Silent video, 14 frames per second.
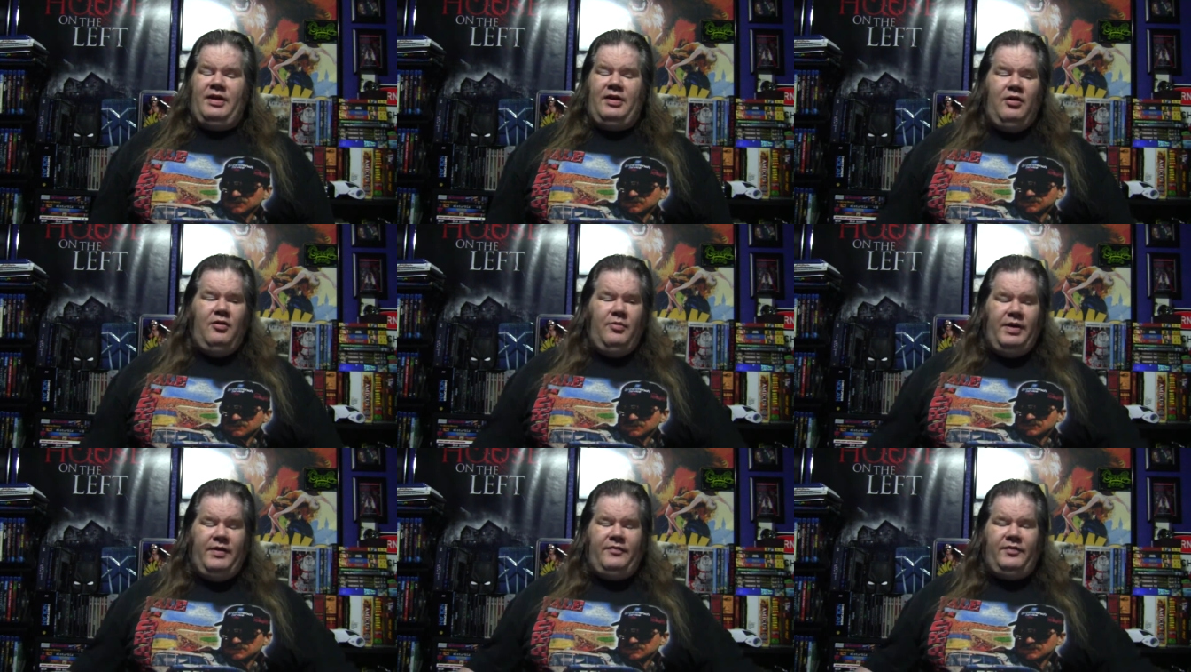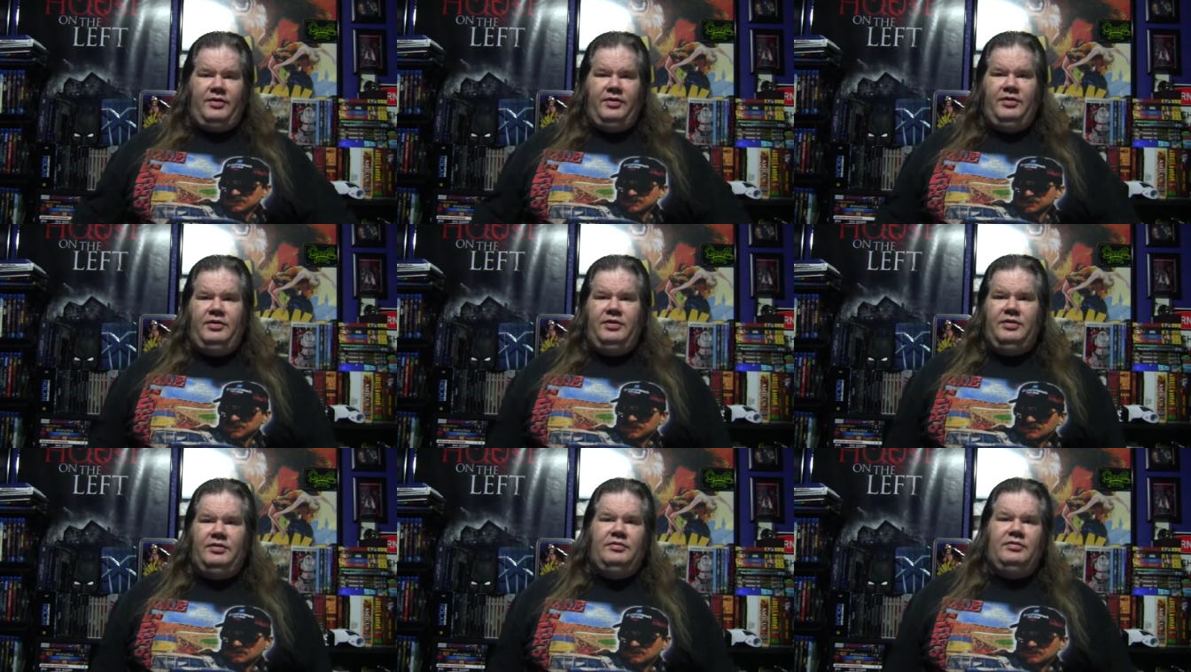go away for
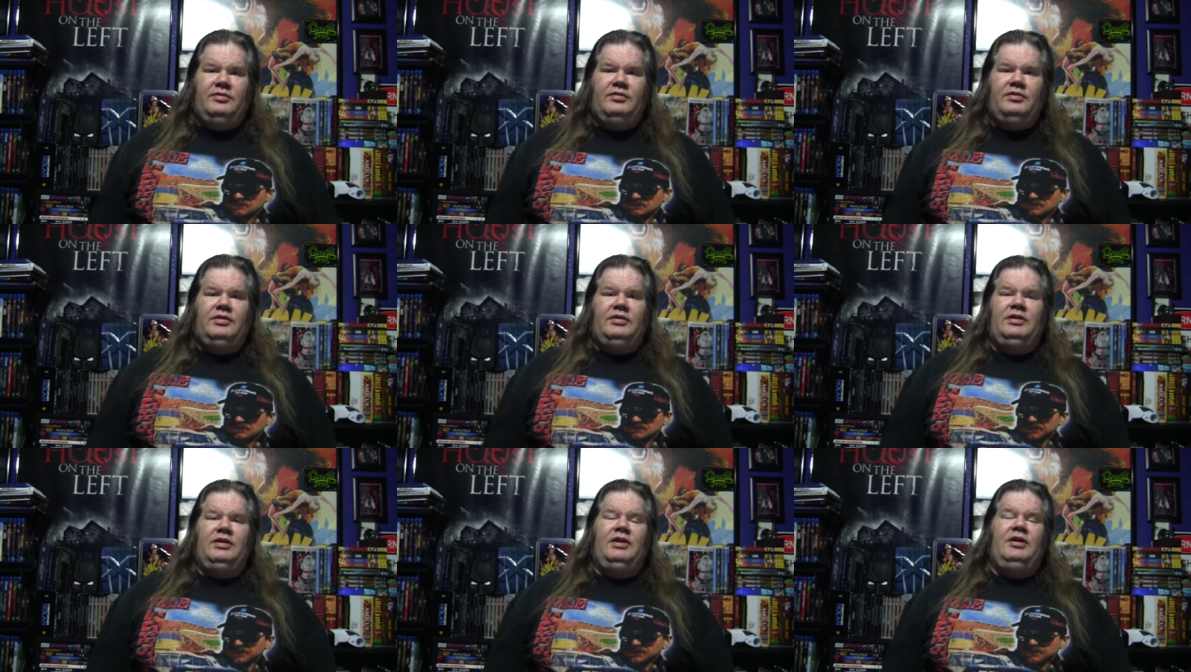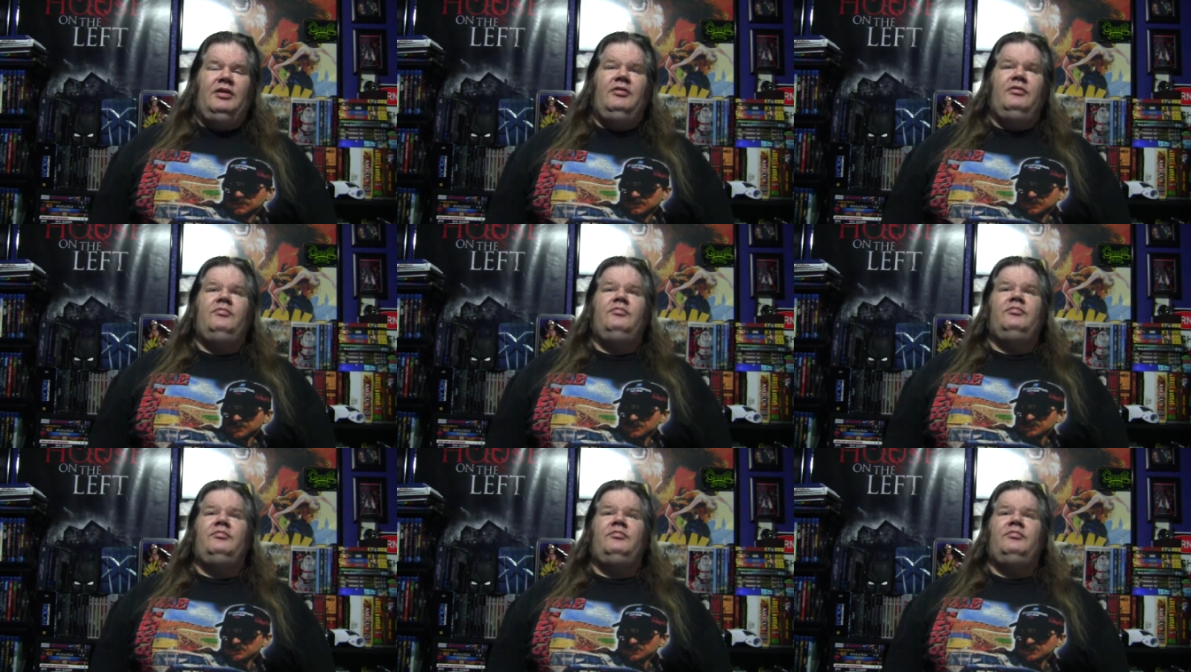good, you know?